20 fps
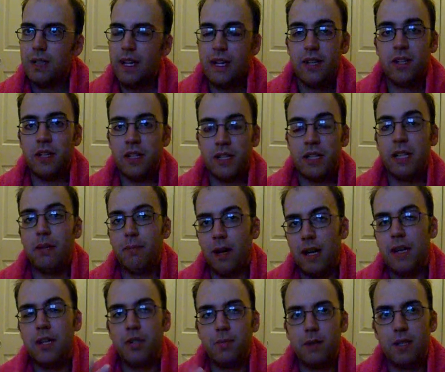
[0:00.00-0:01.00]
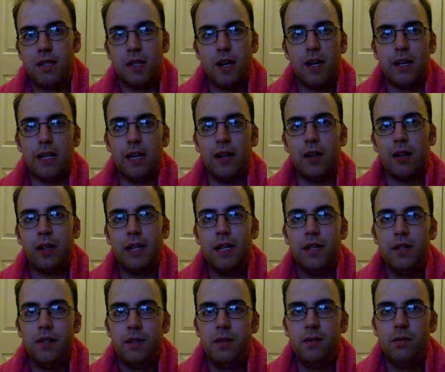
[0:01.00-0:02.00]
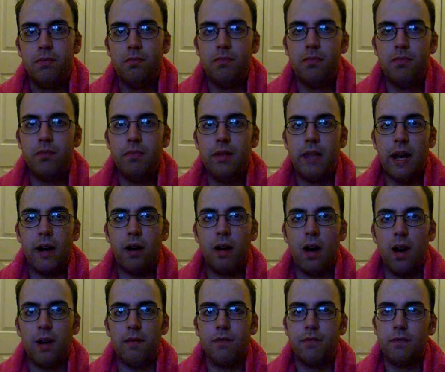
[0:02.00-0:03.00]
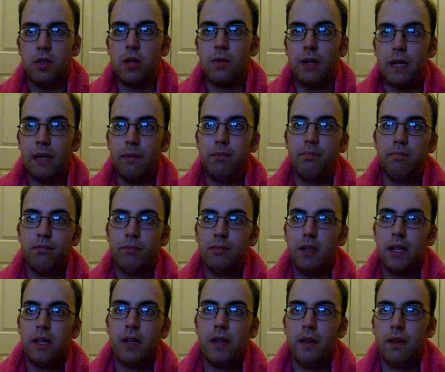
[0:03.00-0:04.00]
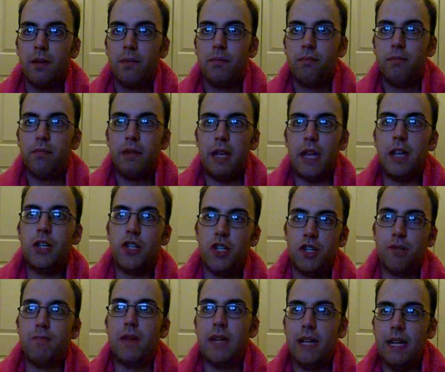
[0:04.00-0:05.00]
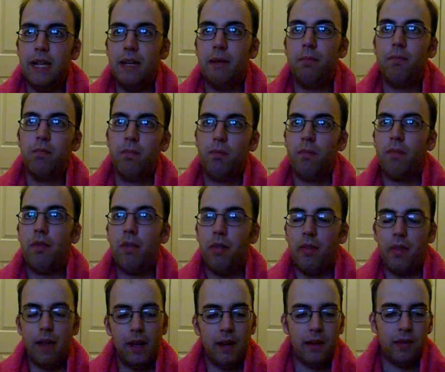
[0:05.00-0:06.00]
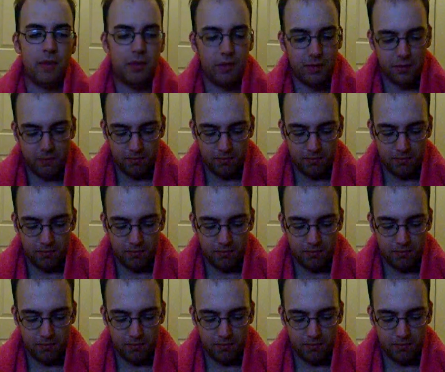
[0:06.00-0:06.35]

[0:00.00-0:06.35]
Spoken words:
As you can see, my henchman's not here. They're off doing henchman-y things.